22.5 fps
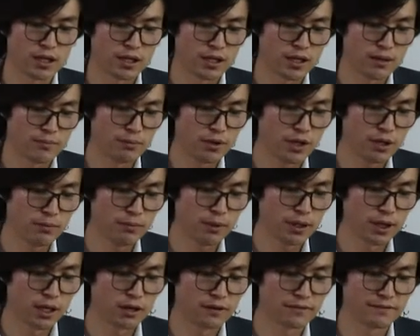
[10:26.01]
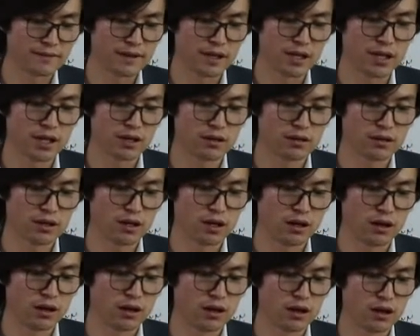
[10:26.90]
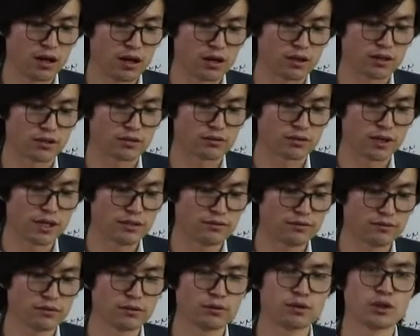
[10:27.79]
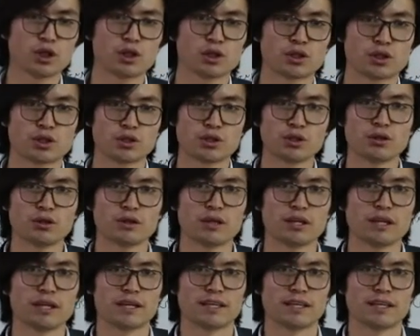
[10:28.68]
The people of the area are grateful to